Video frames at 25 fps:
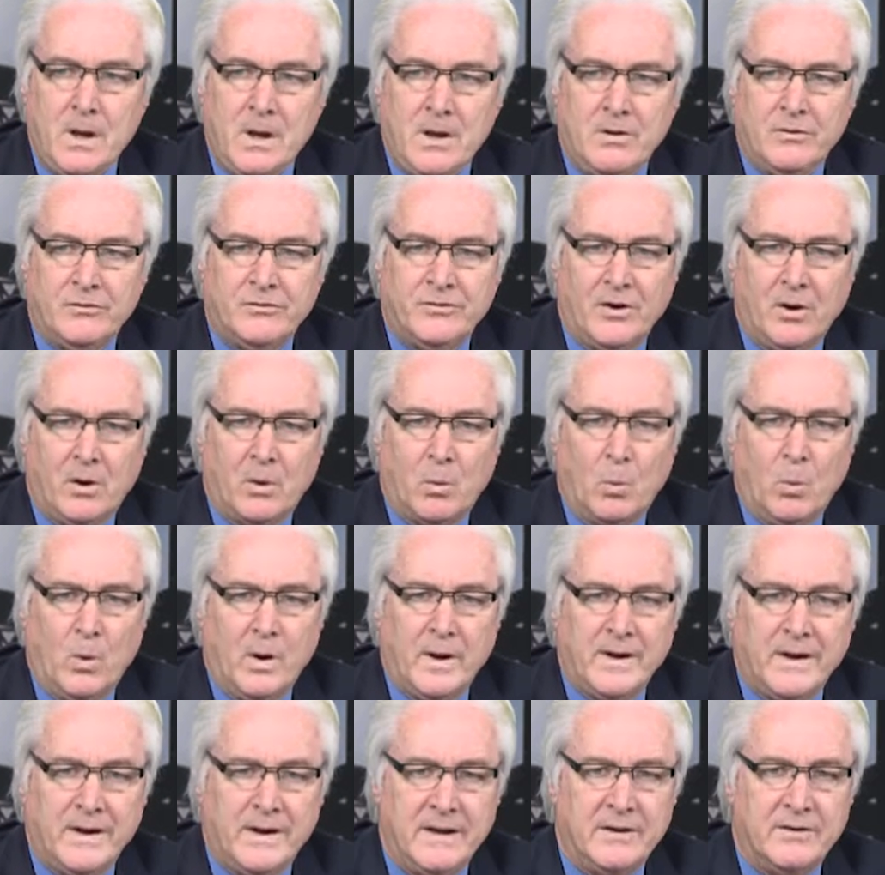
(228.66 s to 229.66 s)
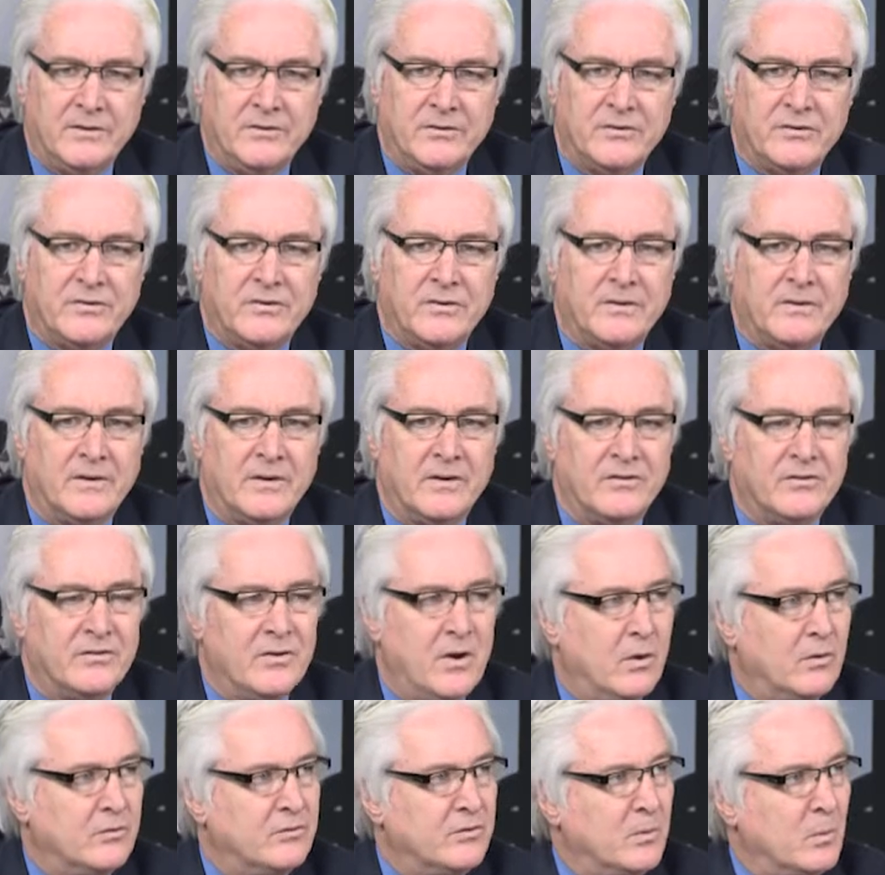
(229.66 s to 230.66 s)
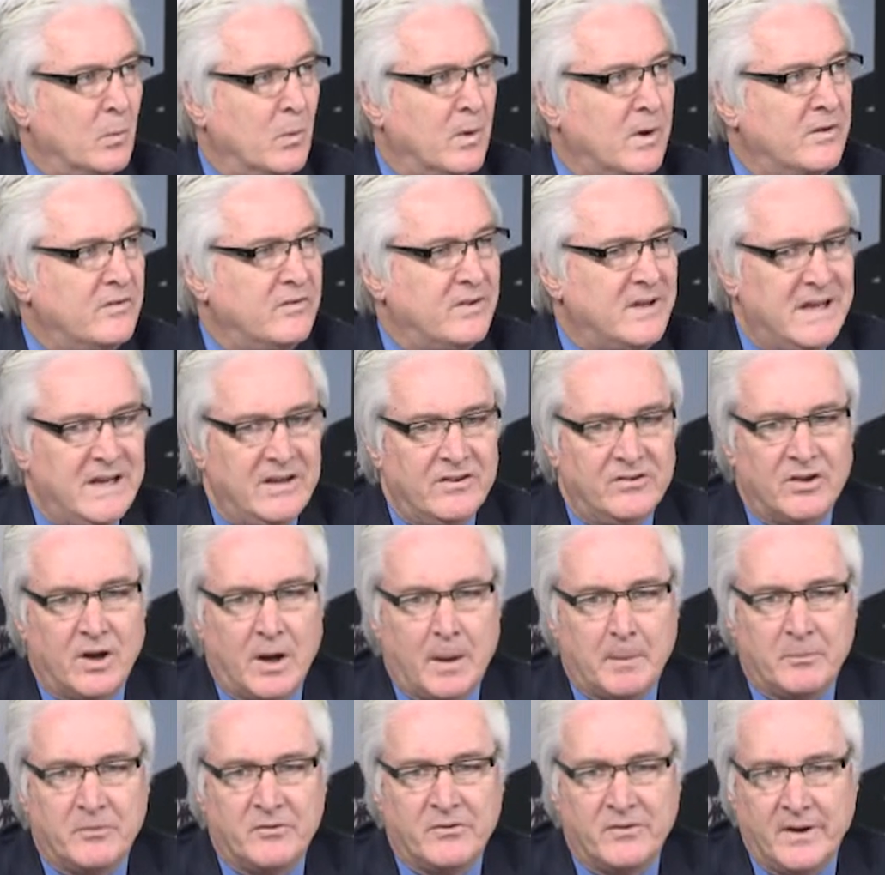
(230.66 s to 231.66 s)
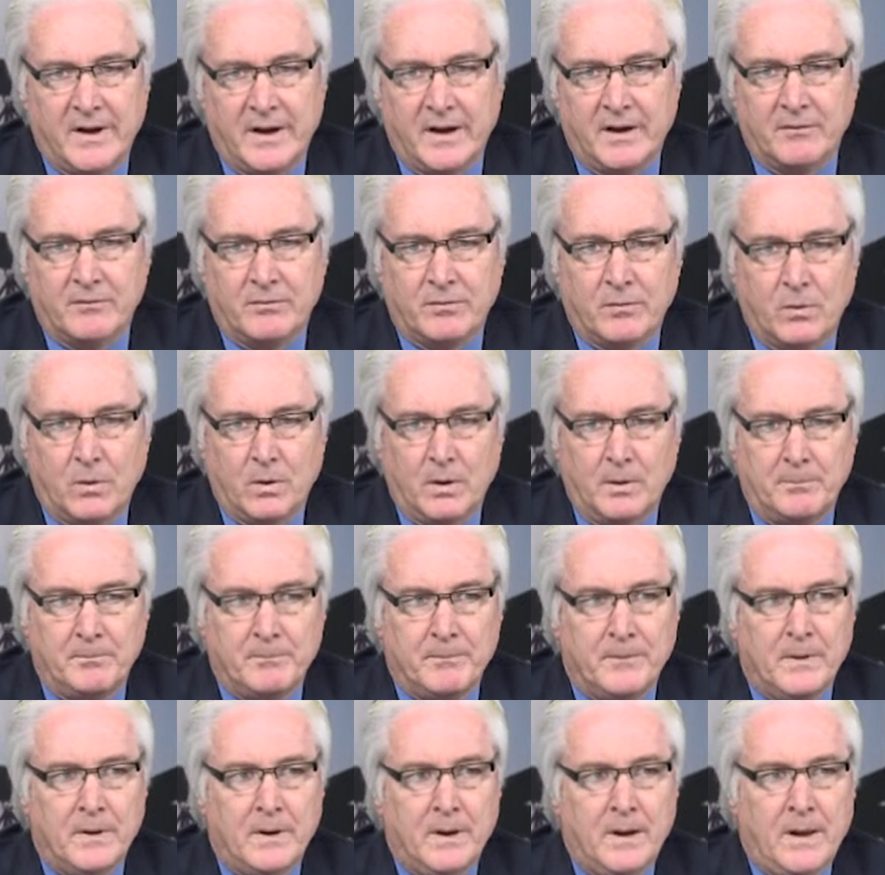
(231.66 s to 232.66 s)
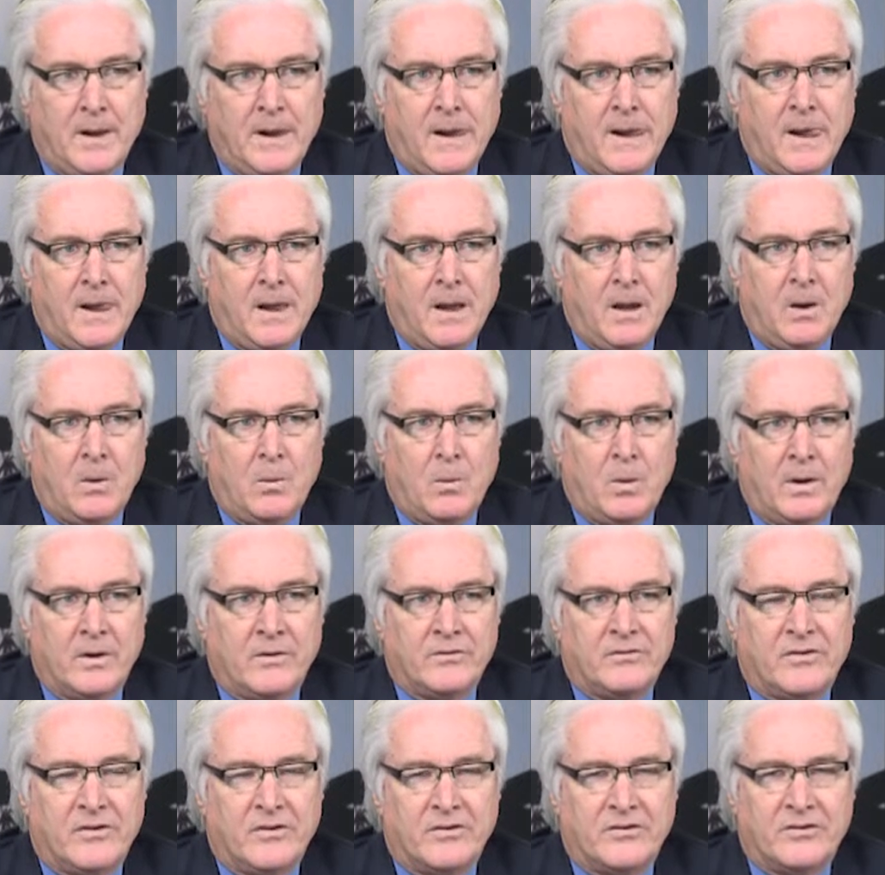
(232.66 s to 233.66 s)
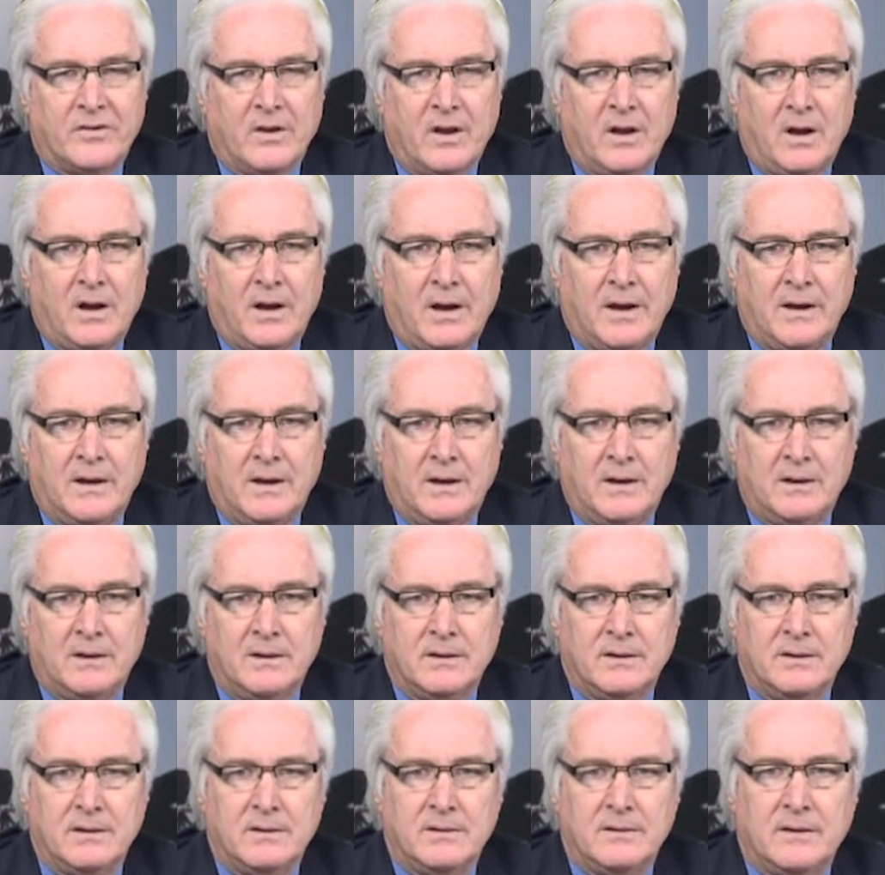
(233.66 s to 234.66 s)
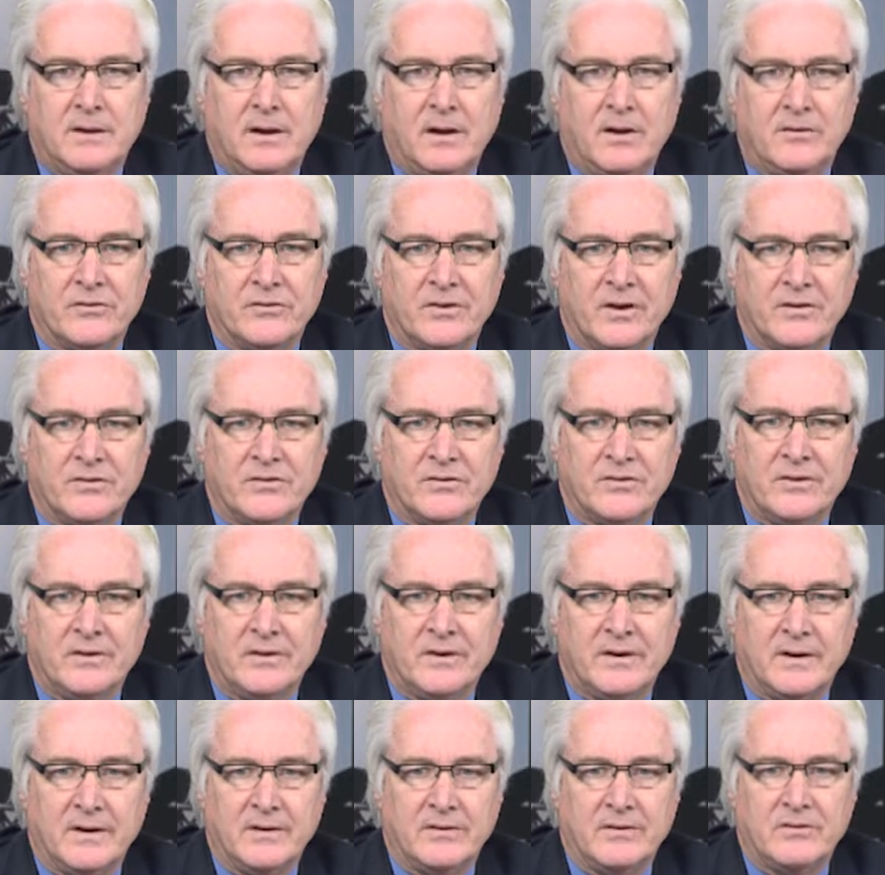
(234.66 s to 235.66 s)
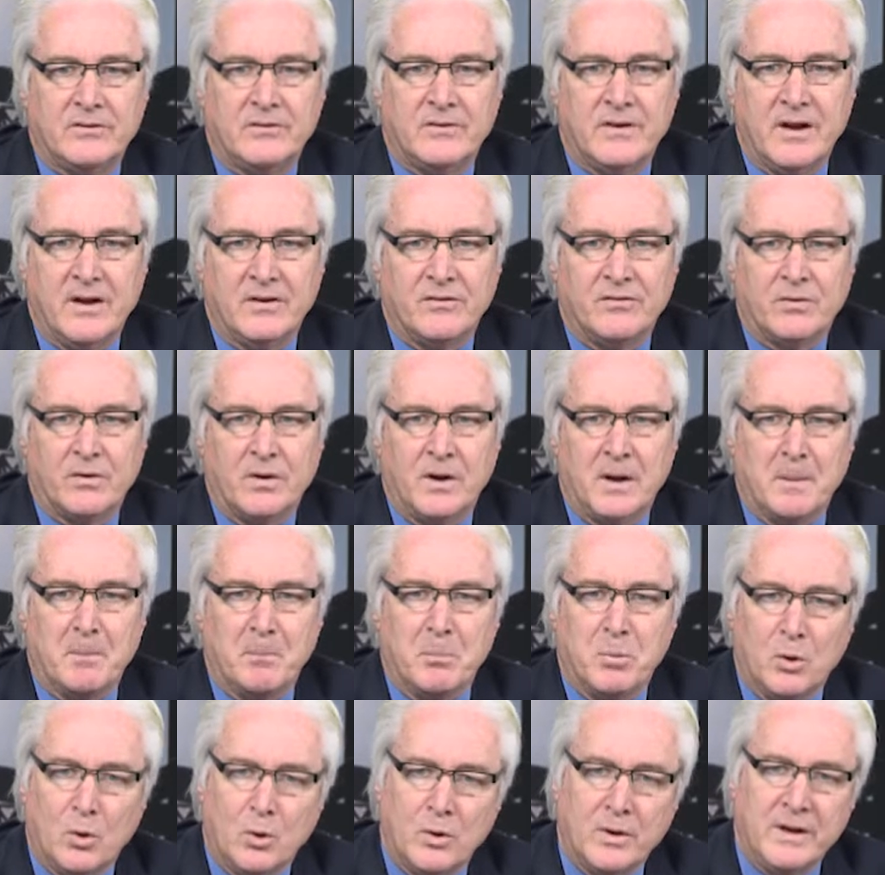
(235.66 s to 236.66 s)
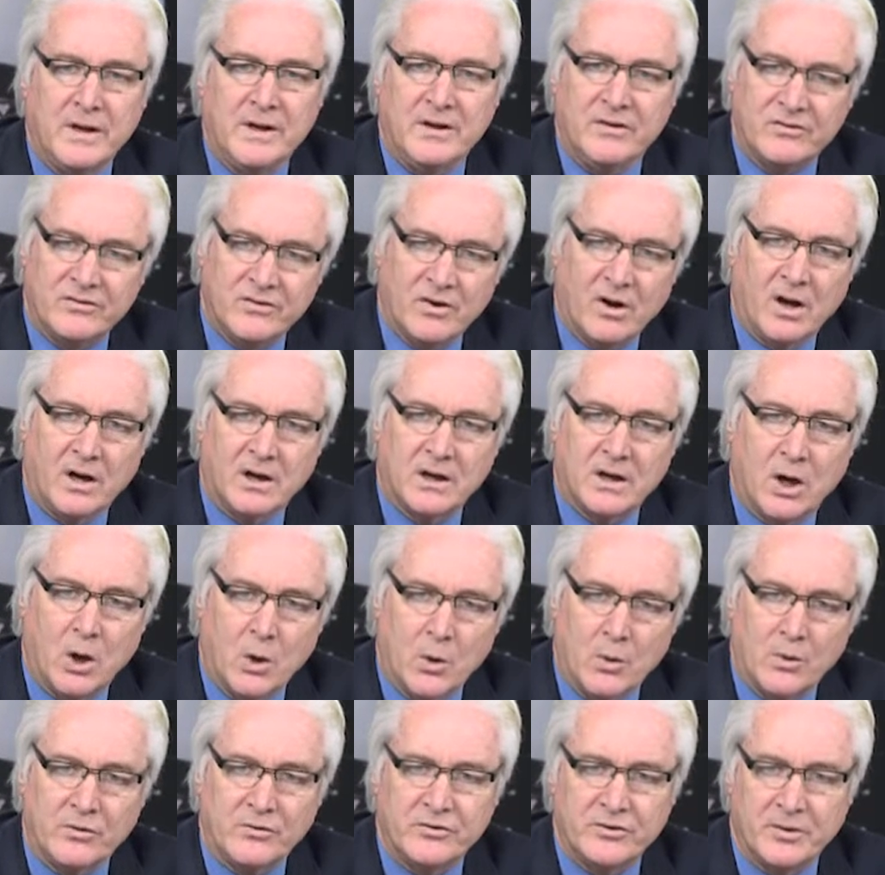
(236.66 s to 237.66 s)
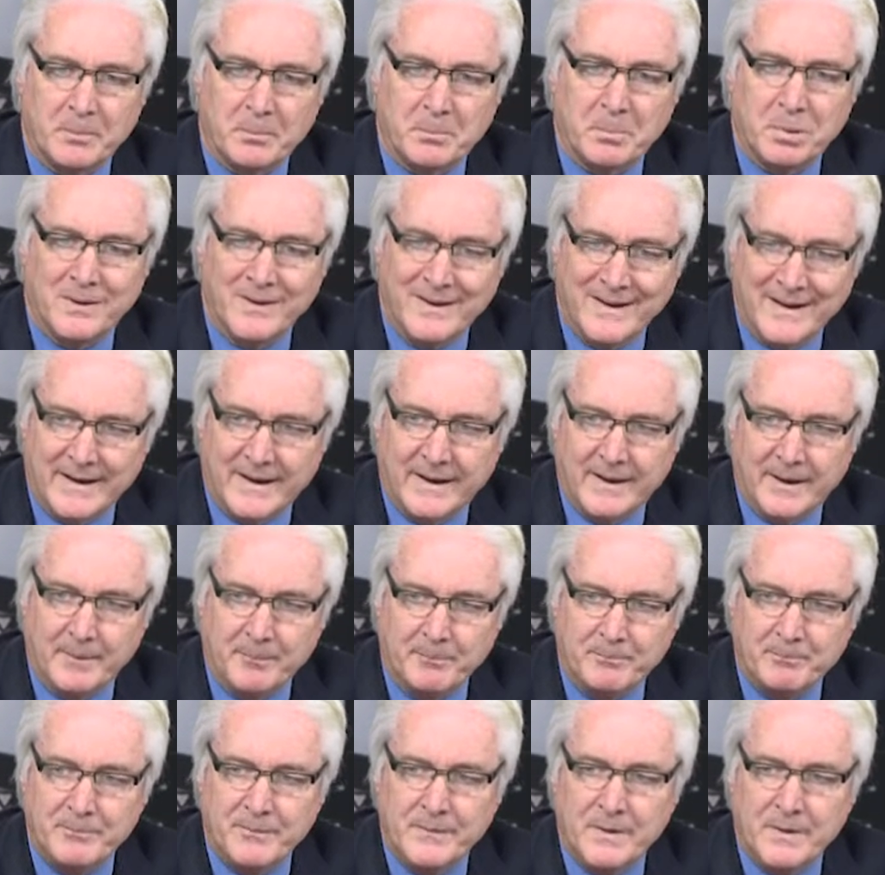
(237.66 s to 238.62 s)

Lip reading: So what is this notion? What does ESOP stand for? Well, as the slide tells us, it stands for Employee Stock Ownership Plan.